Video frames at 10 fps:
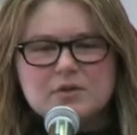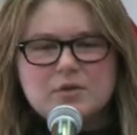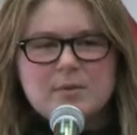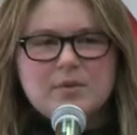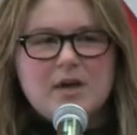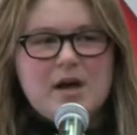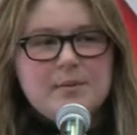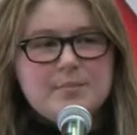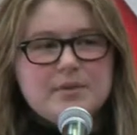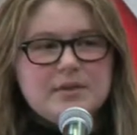crumble
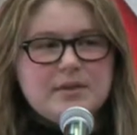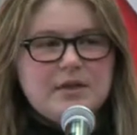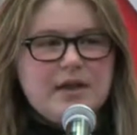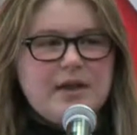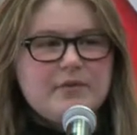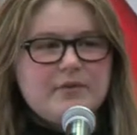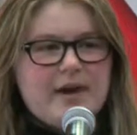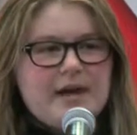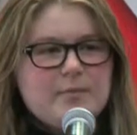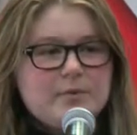up every
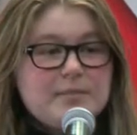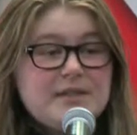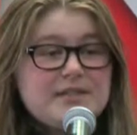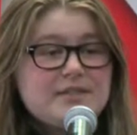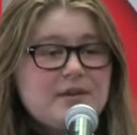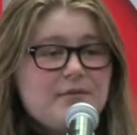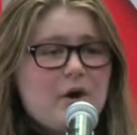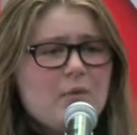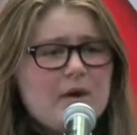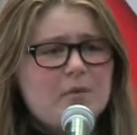valuable piece of
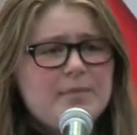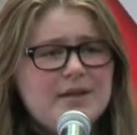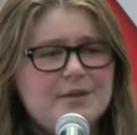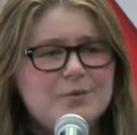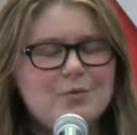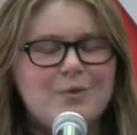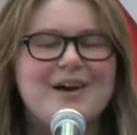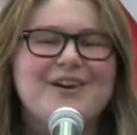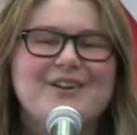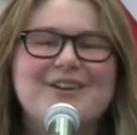our well-being?
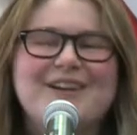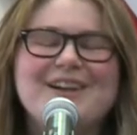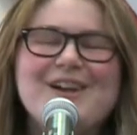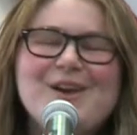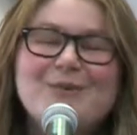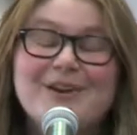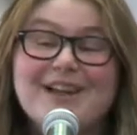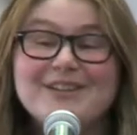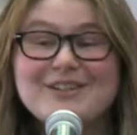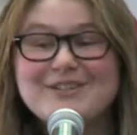Well, when
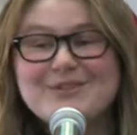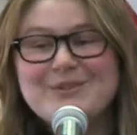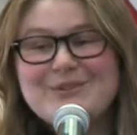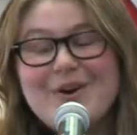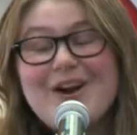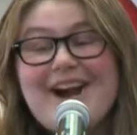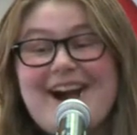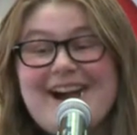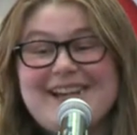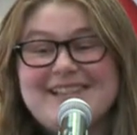I look into your
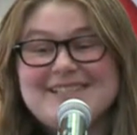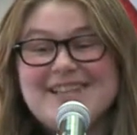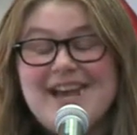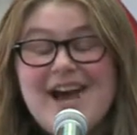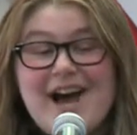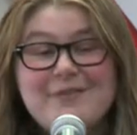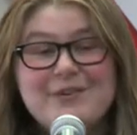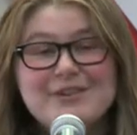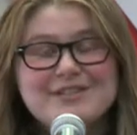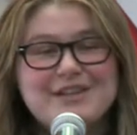eyes, I
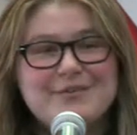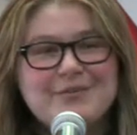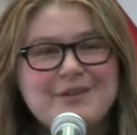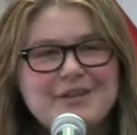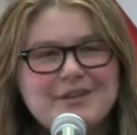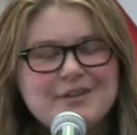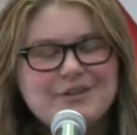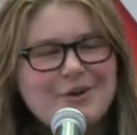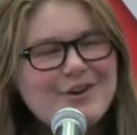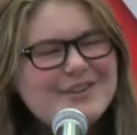feel as if
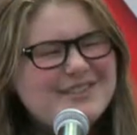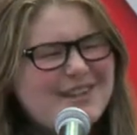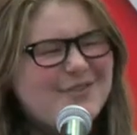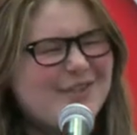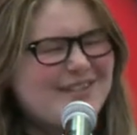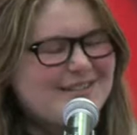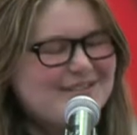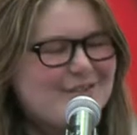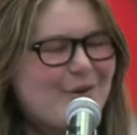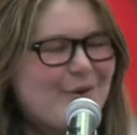you're different.
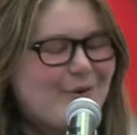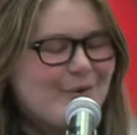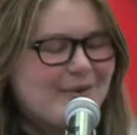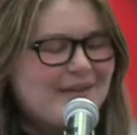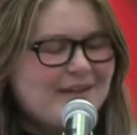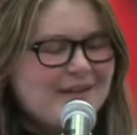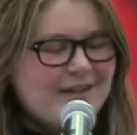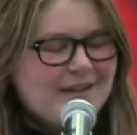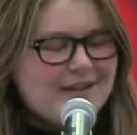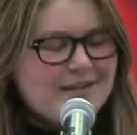So
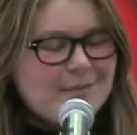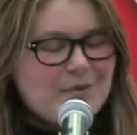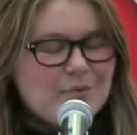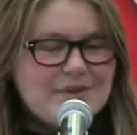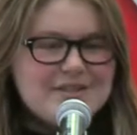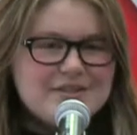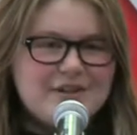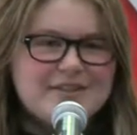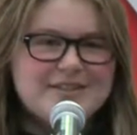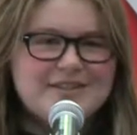let me
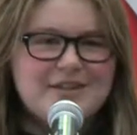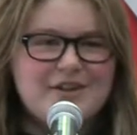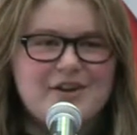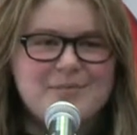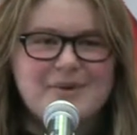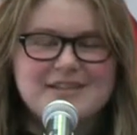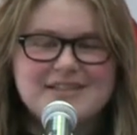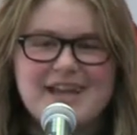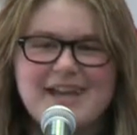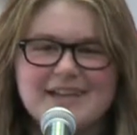restart this letter off by
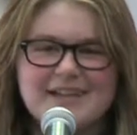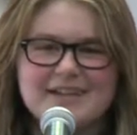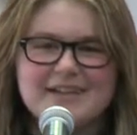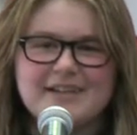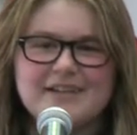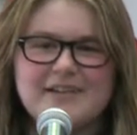saying,